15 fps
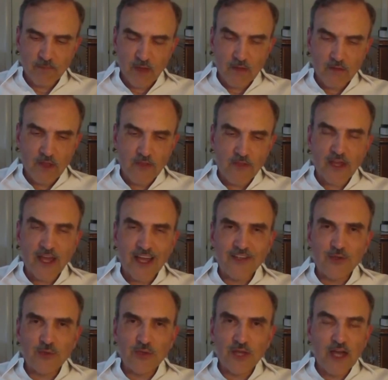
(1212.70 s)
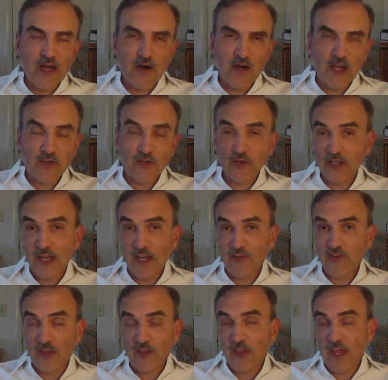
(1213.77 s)
nothing I do now actually
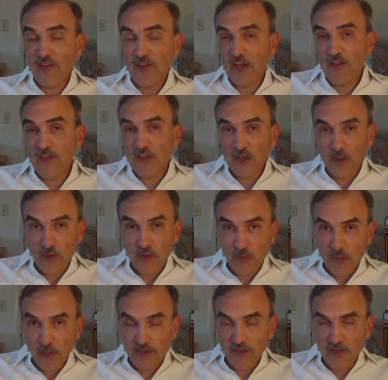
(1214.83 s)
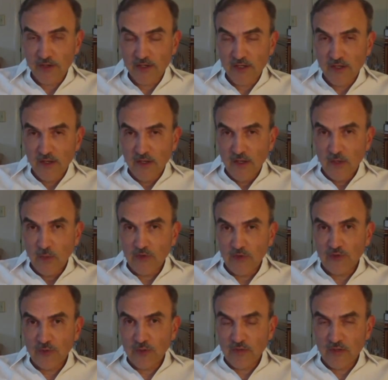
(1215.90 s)
has anything to do with the military
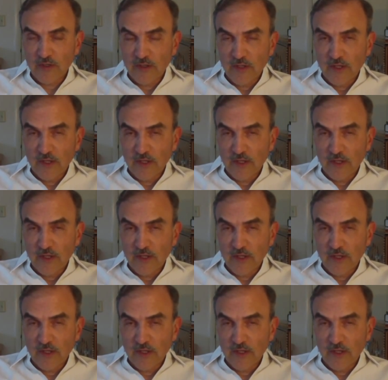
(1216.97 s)
whatsoever.